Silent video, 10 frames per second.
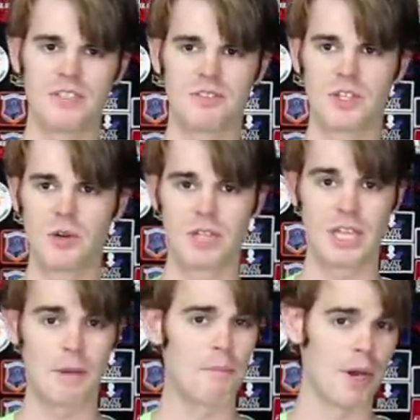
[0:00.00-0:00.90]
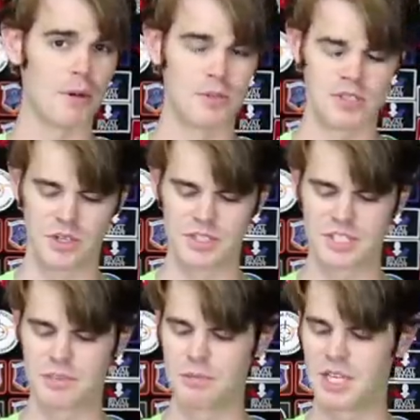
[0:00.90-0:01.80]
And if so, did they get better results
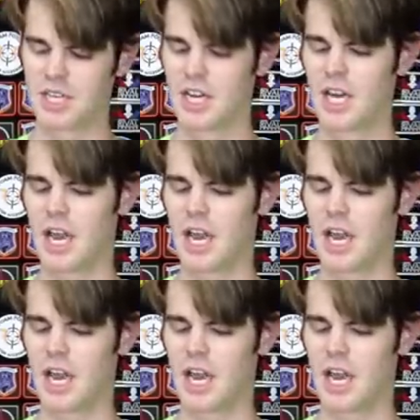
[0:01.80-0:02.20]
than me?